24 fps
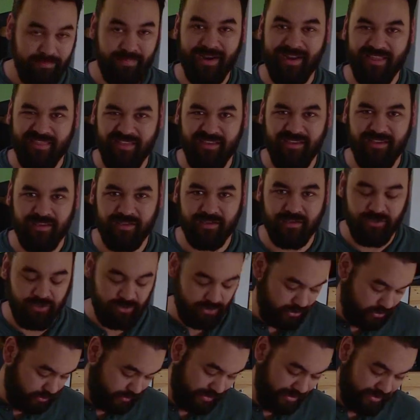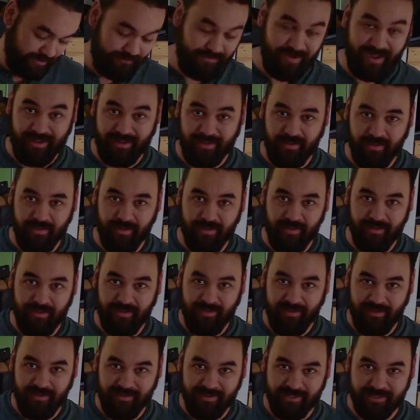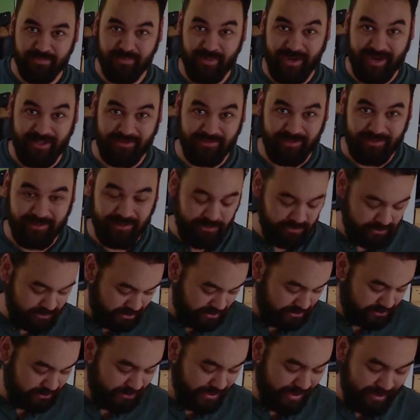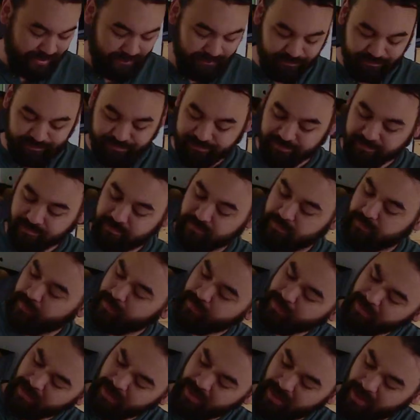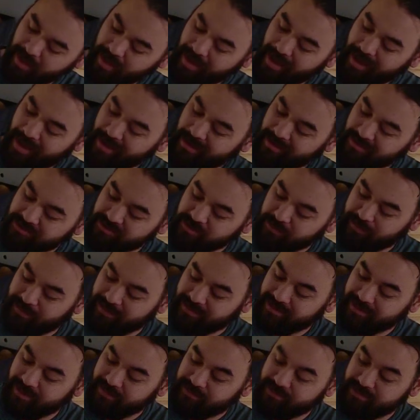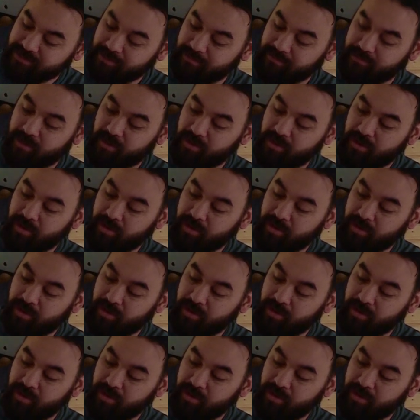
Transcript: but I think it can do it if I spread out the load just right. I also picked up some